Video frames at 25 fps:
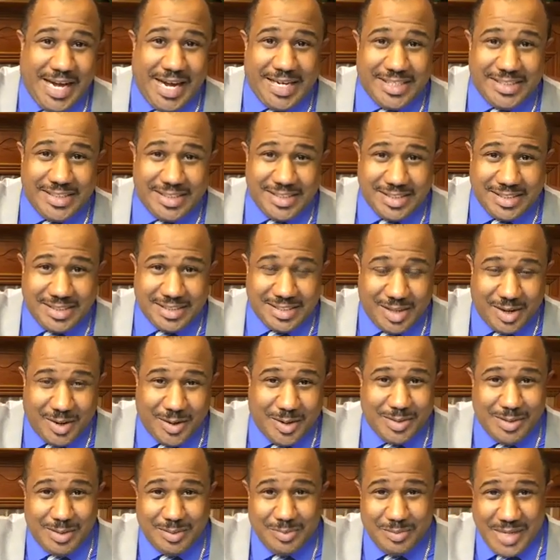I
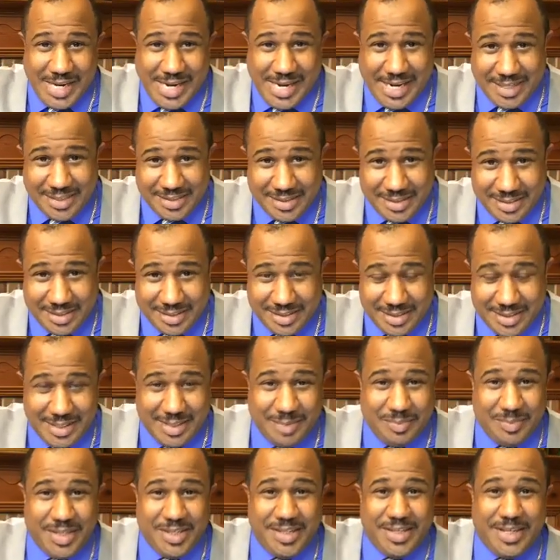saw them at the
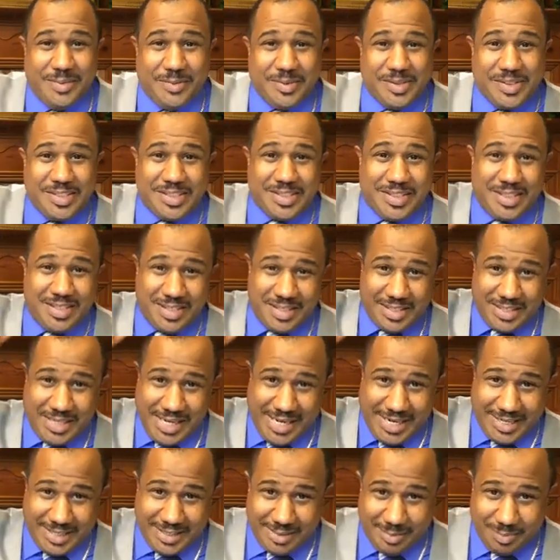club and they were sitting
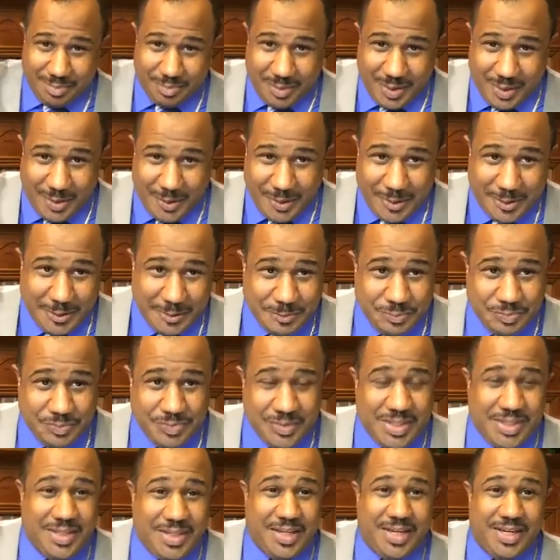at the bar
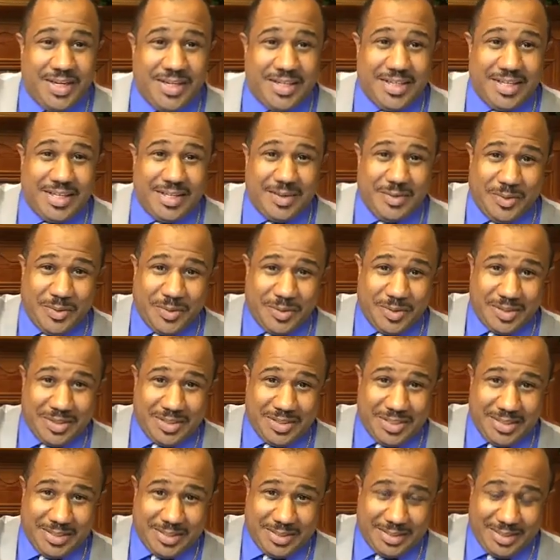and they
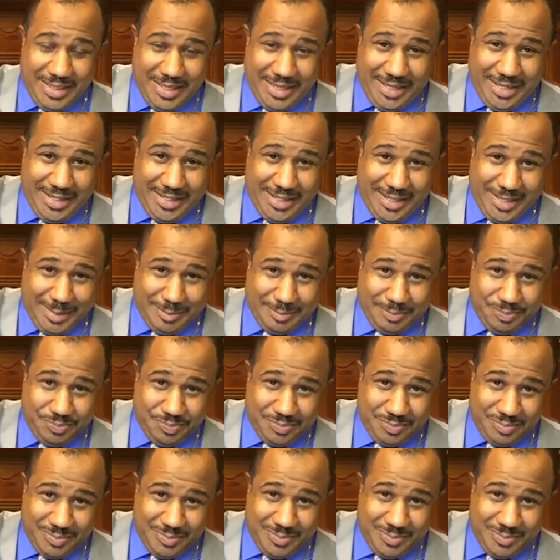ordered a, a um,